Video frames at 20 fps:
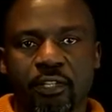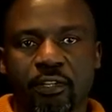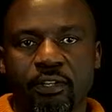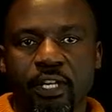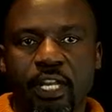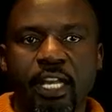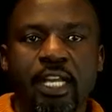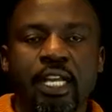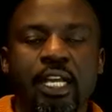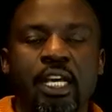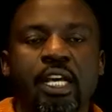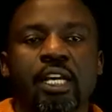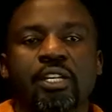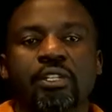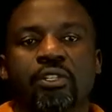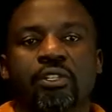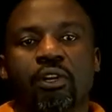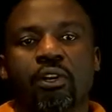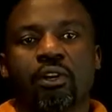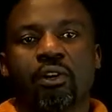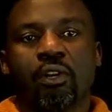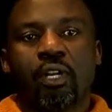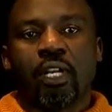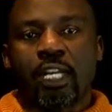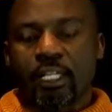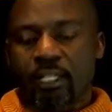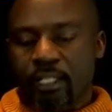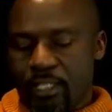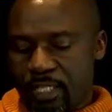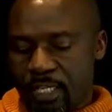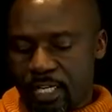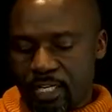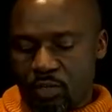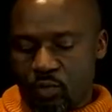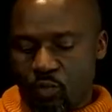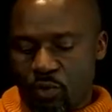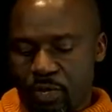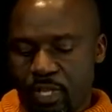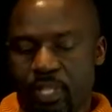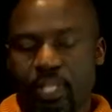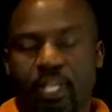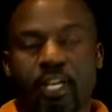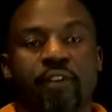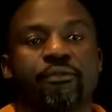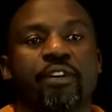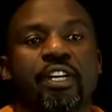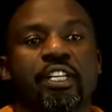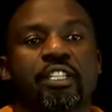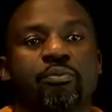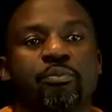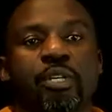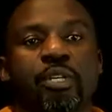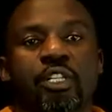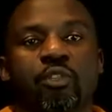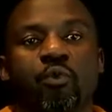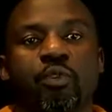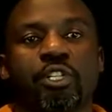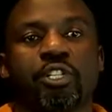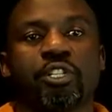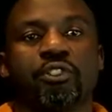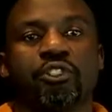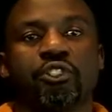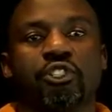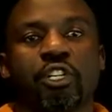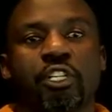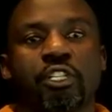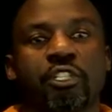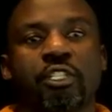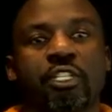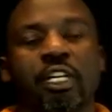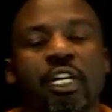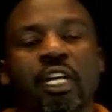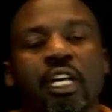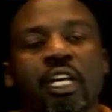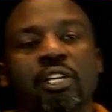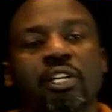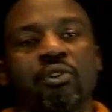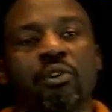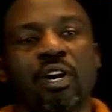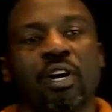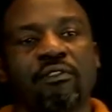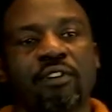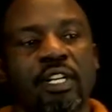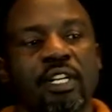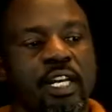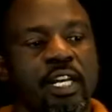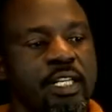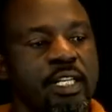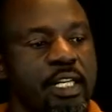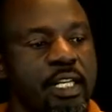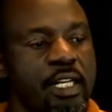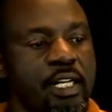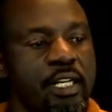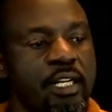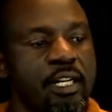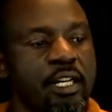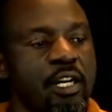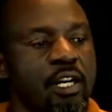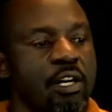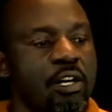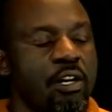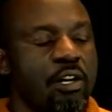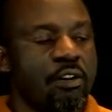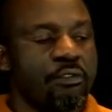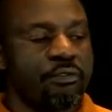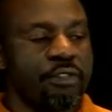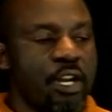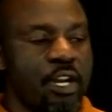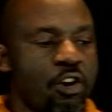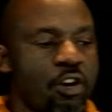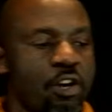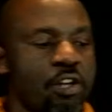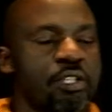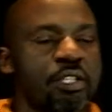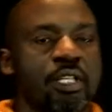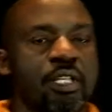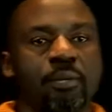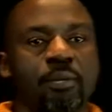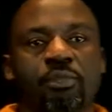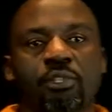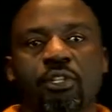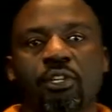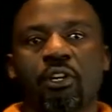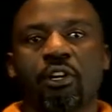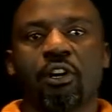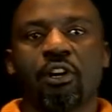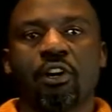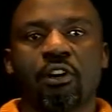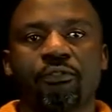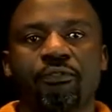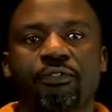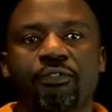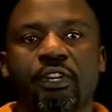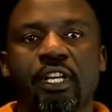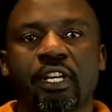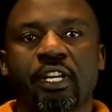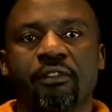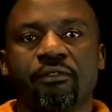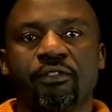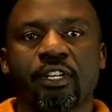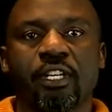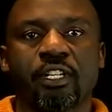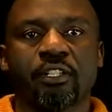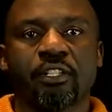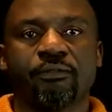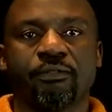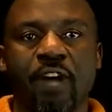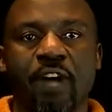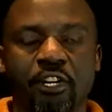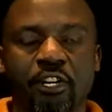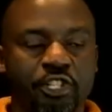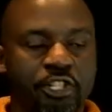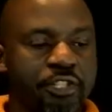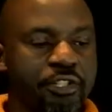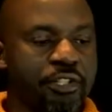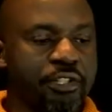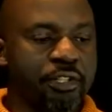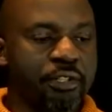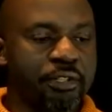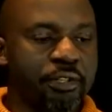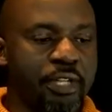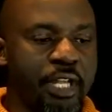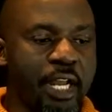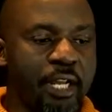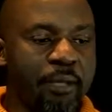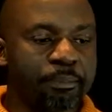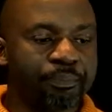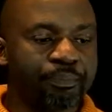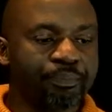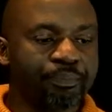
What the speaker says: Okay, so let's start with the first bit, which is just to have an idea of the concept of inverse functions. Yeah.